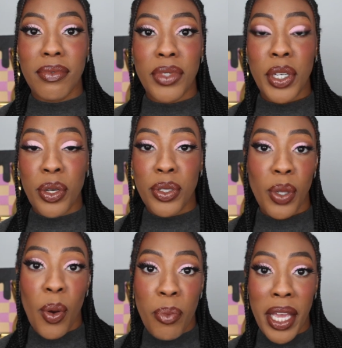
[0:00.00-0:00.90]
your
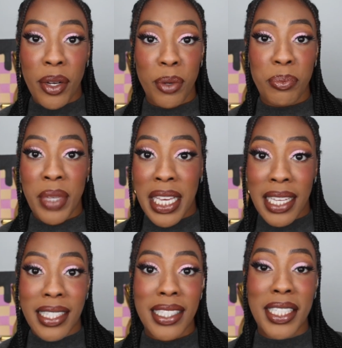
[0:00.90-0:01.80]
soulmate or
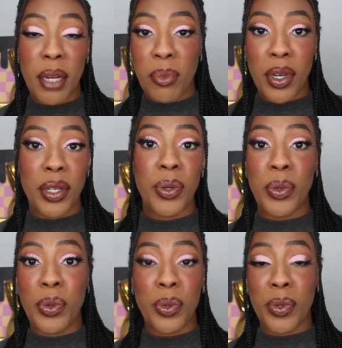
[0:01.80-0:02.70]
meet someone
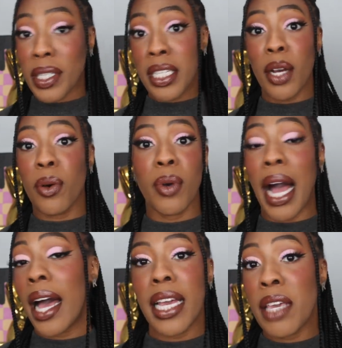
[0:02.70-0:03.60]
who, you know,
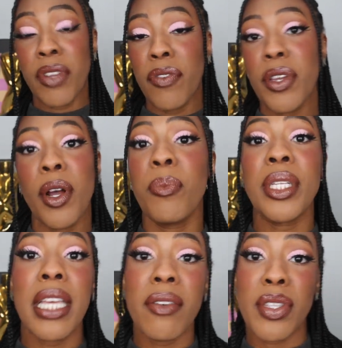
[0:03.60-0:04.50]
even if you don't
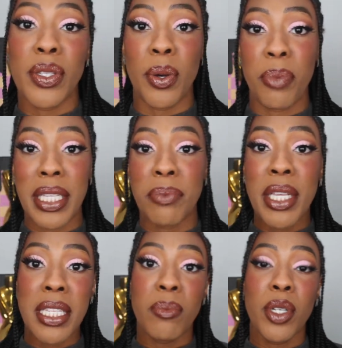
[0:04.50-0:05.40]
believe in soulmates,
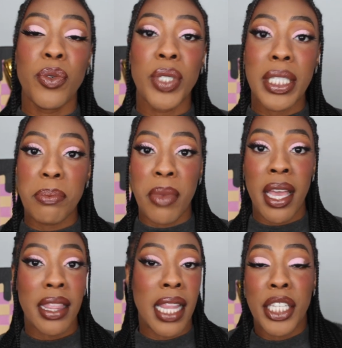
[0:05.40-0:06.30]
meet someone who just
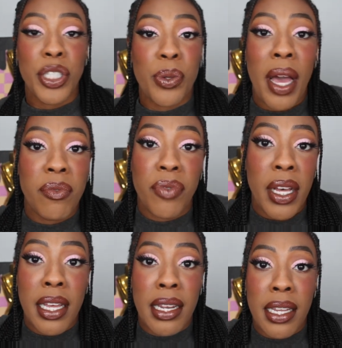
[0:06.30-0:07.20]
lets you have
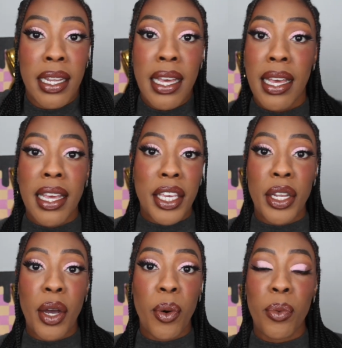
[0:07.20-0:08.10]
fun and, you
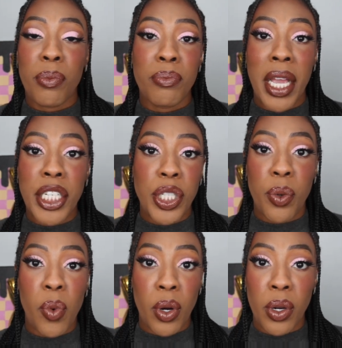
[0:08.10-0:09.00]
know, makes
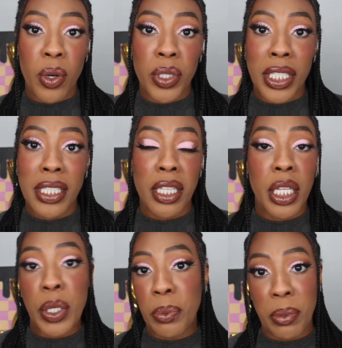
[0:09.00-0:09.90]
your world just a
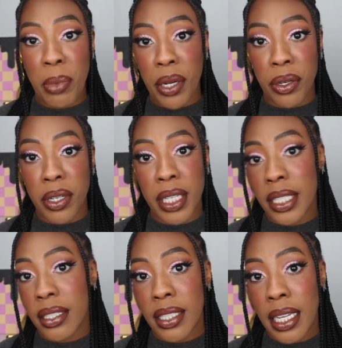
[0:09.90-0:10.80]
little bit better
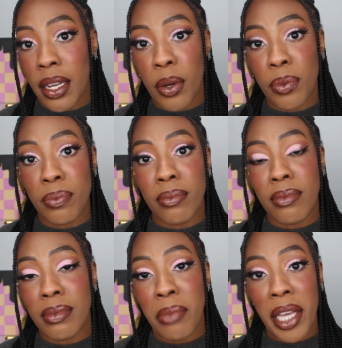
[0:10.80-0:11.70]
and, you know,
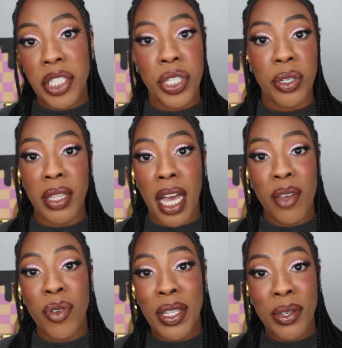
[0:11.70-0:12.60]
makes your
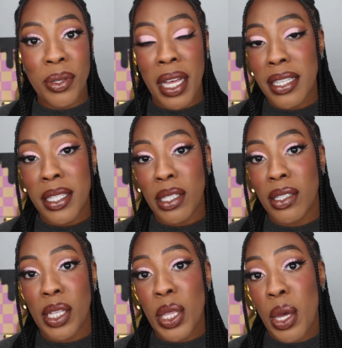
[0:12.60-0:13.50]
life a little
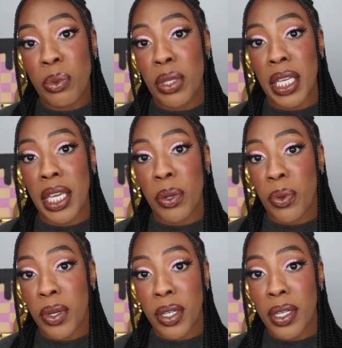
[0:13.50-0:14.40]
less lonely
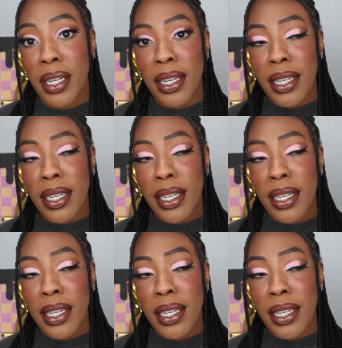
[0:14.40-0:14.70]
or